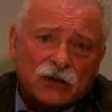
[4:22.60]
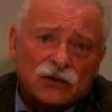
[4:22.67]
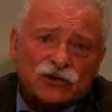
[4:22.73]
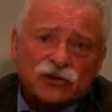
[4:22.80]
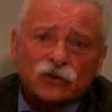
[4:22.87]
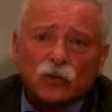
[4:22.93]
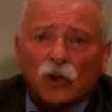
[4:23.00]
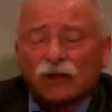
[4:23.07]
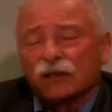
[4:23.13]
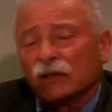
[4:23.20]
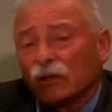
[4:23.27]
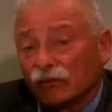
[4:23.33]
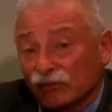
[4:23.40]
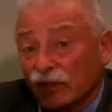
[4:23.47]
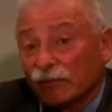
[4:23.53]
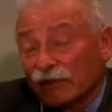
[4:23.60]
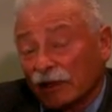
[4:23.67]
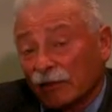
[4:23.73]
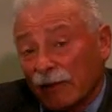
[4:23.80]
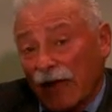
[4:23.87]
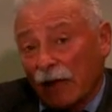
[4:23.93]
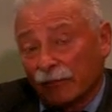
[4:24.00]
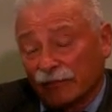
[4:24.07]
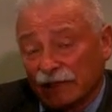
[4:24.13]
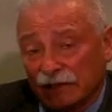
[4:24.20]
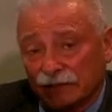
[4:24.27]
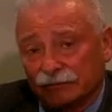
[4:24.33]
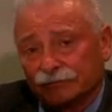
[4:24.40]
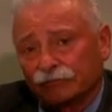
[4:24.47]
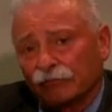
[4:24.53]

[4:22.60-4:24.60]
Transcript: You should want to know something about me.